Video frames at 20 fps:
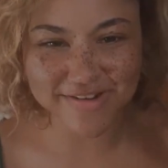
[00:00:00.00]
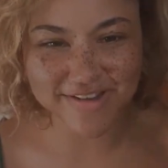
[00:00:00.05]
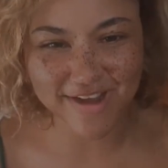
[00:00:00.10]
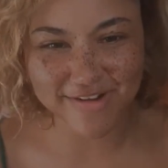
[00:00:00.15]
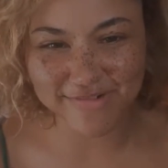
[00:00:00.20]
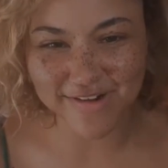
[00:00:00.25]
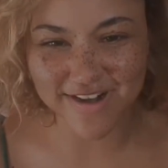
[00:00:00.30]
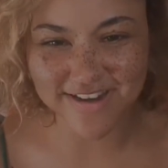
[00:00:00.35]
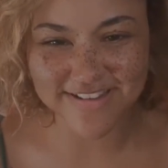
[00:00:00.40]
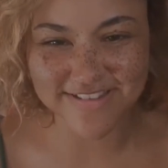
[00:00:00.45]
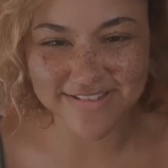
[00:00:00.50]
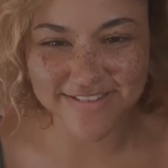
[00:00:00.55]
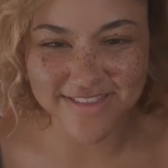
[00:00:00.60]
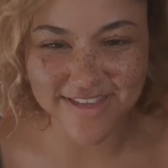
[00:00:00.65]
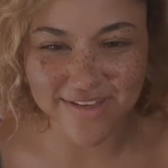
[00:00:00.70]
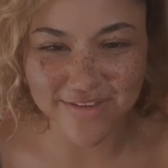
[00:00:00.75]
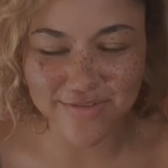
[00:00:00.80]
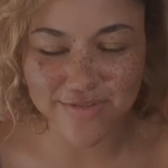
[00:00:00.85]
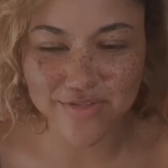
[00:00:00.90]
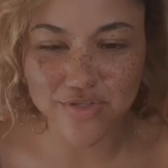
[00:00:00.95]
How are you?
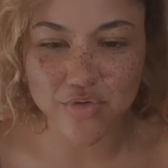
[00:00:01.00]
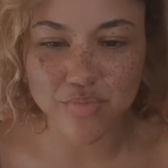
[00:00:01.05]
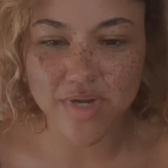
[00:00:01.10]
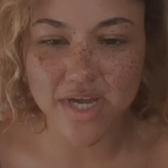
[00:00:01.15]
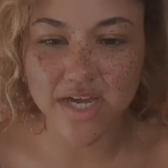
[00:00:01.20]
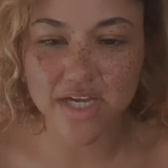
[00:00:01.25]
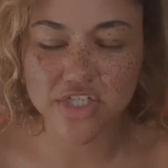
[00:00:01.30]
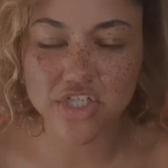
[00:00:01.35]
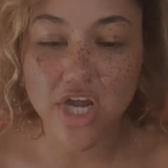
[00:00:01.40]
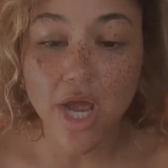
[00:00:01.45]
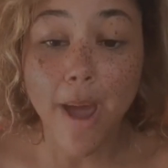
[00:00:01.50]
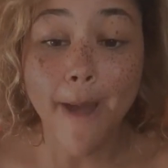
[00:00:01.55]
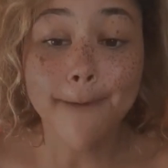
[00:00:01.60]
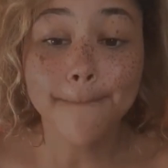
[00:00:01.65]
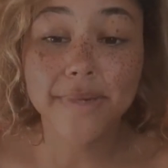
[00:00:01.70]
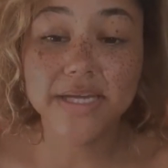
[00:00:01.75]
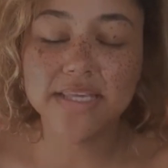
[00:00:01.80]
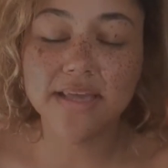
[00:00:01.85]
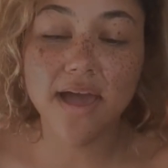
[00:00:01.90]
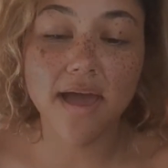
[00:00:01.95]
Thank you so much.
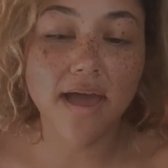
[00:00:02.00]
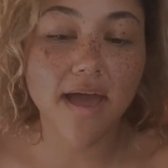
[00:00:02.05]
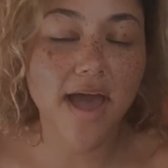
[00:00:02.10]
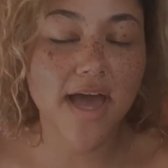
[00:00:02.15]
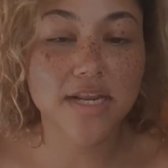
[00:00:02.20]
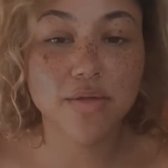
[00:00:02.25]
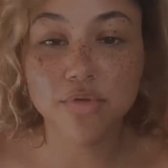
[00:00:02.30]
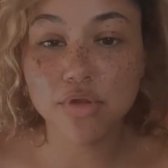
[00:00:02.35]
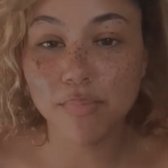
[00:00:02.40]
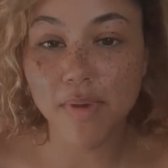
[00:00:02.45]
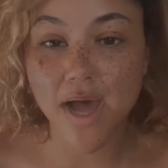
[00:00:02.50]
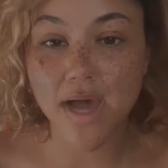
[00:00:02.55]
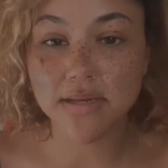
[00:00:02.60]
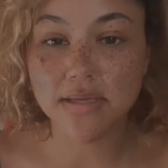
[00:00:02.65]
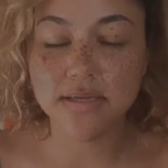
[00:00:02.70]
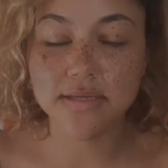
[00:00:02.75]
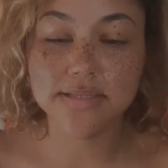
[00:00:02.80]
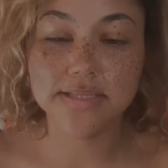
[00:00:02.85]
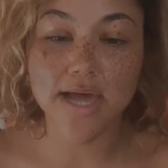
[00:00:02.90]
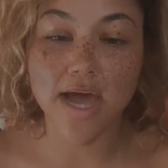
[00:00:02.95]
But yeah, Hottie with a
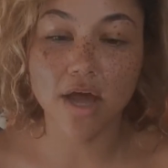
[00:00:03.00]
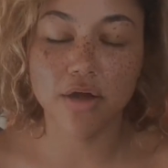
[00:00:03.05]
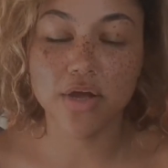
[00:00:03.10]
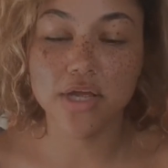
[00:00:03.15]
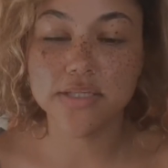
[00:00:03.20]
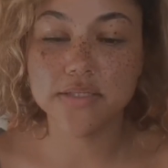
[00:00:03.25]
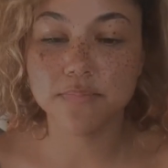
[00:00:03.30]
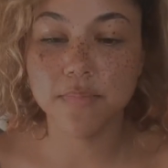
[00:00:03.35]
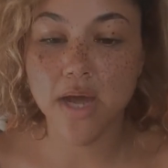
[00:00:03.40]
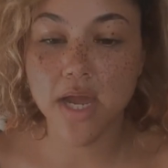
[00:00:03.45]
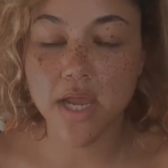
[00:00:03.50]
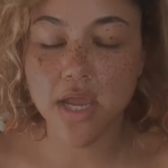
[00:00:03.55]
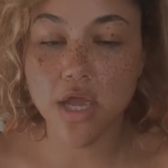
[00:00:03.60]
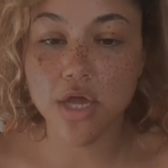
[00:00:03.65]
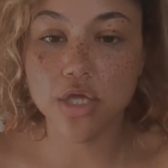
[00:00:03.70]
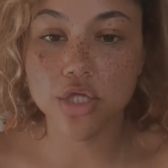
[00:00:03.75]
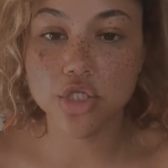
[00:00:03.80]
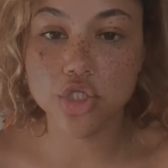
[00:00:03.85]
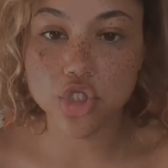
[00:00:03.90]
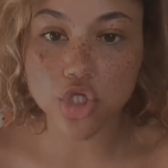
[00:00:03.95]
Body is out. It's
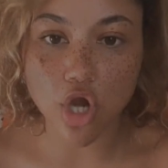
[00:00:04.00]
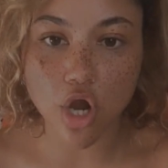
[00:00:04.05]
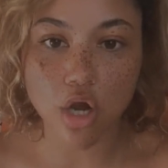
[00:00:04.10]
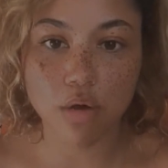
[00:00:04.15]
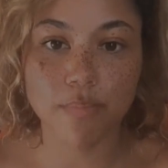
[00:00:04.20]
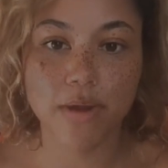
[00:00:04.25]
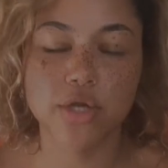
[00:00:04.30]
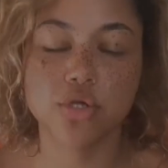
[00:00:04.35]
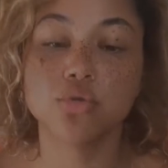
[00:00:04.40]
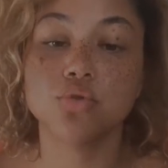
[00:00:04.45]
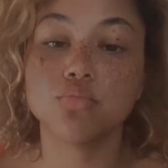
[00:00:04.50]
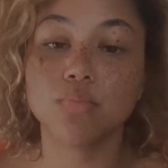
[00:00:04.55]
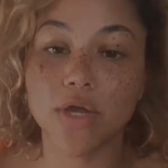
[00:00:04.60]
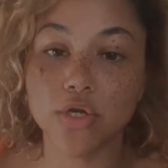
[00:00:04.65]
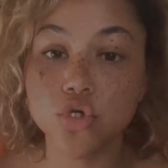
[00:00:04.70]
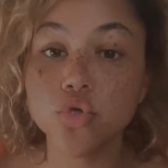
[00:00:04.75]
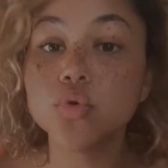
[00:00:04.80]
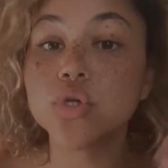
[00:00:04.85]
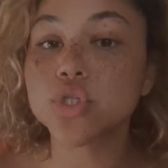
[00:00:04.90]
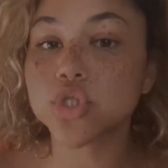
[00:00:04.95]
my song, my
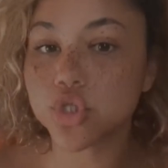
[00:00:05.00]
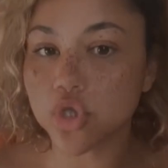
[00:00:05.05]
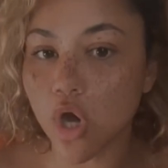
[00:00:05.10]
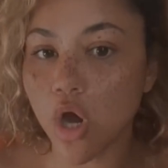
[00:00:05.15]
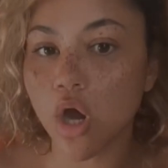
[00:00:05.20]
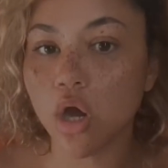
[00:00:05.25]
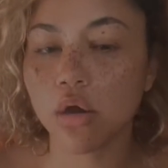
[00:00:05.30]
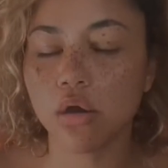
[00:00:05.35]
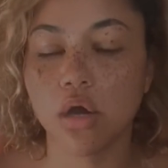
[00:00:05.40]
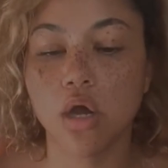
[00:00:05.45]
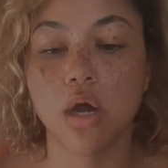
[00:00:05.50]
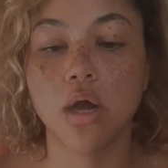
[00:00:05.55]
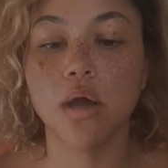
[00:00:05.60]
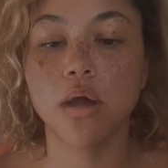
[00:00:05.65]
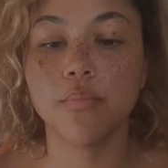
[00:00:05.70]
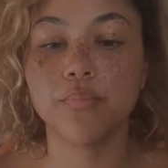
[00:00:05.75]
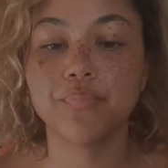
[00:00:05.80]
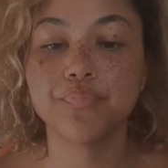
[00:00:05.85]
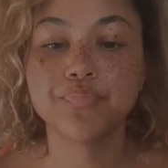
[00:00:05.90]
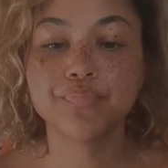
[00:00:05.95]
newest
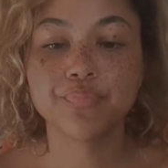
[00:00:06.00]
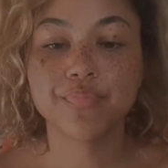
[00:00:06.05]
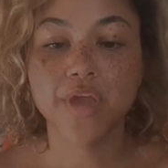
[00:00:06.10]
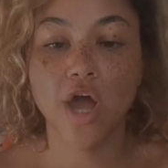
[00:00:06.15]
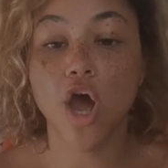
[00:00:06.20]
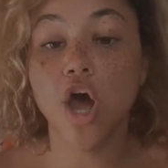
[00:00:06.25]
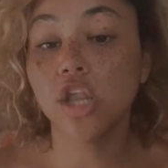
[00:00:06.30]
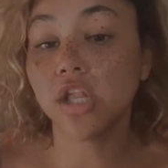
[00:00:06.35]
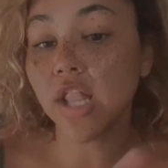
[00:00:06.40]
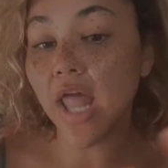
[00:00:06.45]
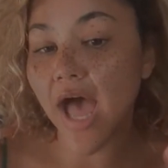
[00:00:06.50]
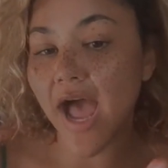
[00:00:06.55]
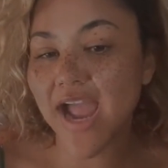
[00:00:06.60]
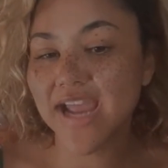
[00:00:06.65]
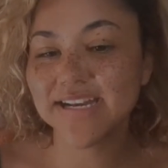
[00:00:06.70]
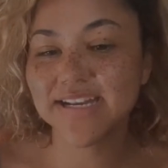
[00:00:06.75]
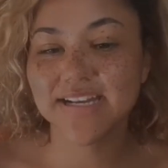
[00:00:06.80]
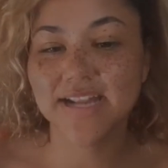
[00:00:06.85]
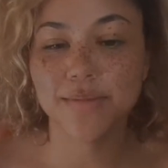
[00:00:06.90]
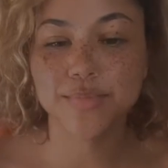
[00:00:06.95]
song
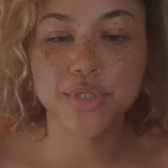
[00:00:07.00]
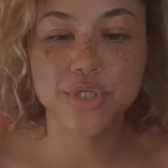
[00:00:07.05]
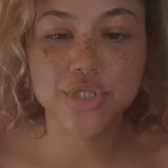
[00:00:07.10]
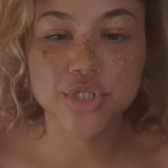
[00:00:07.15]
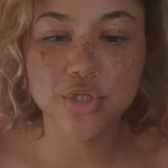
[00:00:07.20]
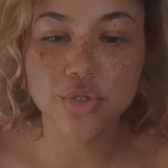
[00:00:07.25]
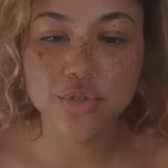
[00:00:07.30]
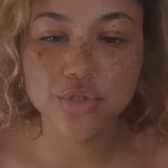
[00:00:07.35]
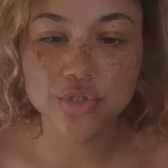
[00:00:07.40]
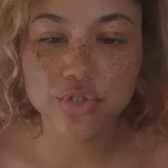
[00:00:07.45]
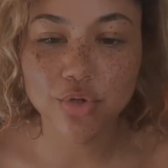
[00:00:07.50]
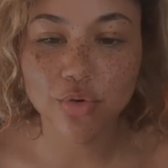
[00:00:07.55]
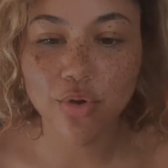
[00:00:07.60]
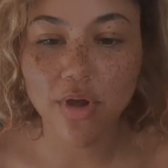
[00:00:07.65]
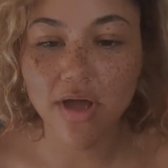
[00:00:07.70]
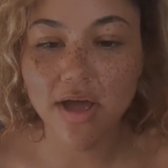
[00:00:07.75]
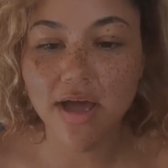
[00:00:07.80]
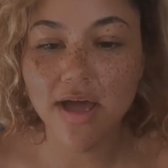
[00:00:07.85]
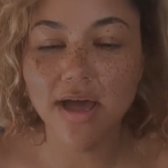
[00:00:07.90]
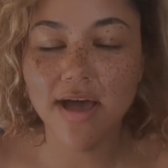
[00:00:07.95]
online, and I'm just
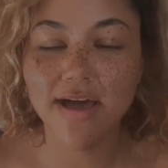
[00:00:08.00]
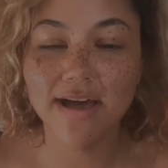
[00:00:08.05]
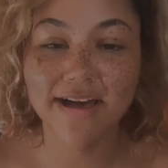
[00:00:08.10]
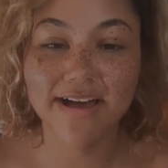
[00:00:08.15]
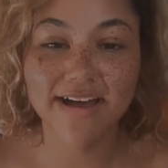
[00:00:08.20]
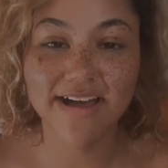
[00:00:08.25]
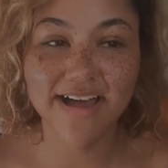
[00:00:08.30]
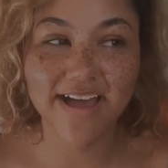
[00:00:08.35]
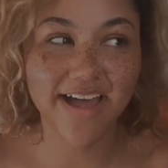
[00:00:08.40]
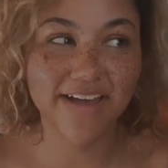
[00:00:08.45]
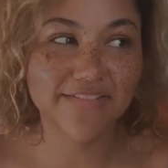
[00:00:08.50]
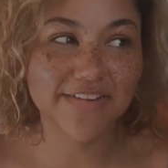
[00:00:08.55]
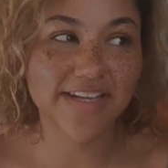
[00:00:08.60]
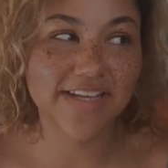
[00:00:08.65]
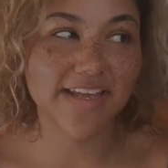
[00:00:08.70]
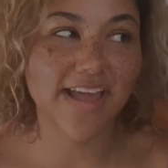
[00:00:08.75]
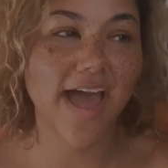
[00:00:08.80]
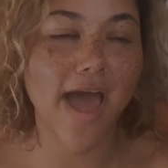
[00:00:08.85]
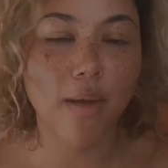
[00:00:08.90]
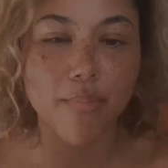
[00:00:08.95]
so
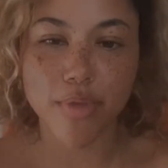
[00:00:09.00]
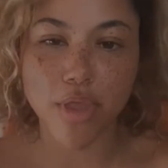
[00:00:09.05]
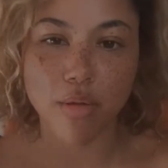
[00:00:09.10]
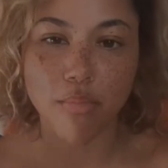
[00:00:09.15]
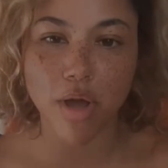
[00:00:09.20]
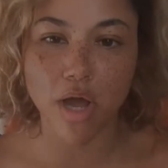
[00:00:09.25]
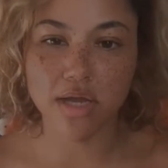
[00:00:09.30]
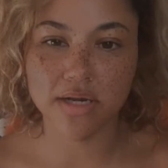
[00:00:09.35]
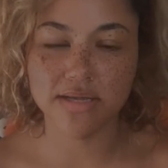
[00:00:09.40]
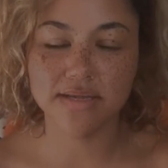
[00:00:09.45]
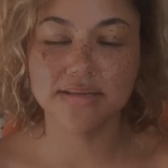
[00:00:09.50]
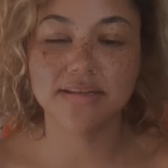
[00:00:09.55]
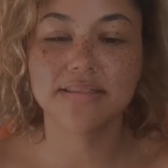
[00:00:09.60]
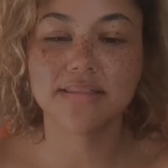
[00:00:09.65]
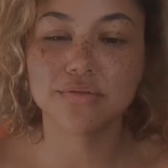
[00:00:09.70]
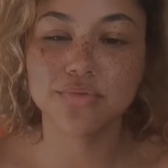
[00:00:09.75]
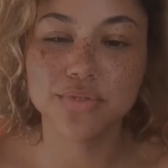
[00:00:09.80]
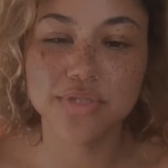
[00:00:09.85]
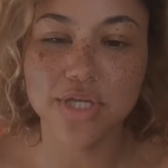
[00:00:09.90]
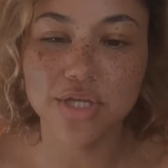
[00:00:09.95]
heavily happy about
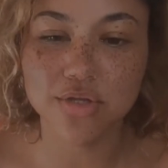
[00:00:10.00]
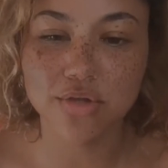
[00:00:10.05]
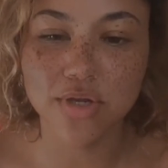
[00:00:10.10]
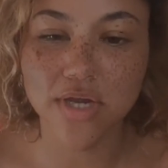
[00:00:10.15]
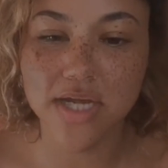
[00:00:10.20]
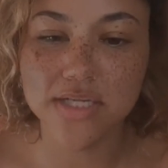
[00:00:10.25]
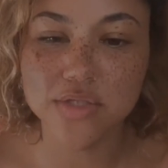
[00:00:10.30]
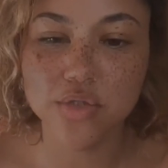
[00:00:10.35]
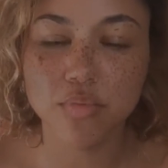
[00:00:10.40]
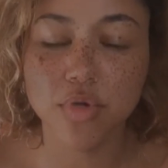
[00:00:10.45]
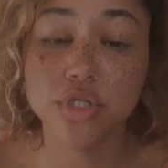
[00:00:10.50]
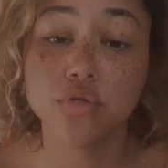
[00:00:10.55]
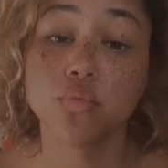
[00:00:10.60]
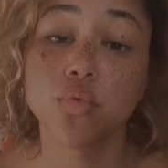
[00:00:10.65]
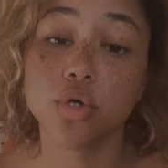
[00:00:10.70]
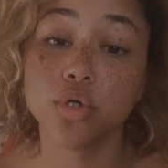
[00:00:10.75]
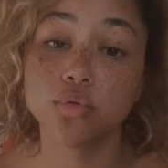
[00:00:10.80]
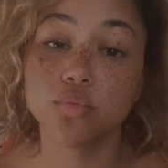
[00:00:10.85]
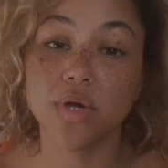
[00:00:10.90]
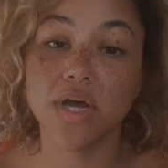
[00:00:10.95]
it. So thank you guys so
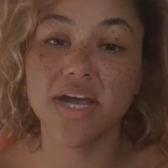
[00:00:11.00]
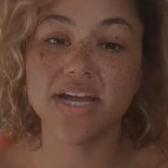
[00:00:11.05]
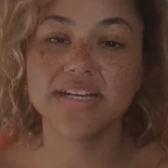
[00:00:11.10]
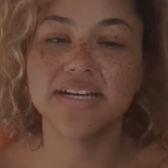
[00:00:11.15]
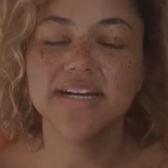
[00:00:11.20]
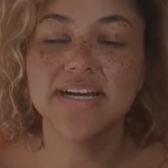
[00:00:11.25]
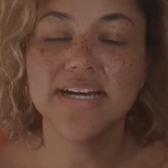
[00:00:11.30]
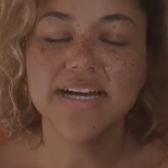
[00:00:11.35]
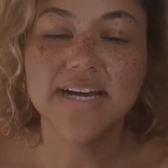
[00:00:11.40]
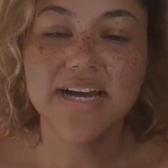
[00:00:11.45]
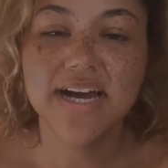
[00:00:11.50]
much worldwide.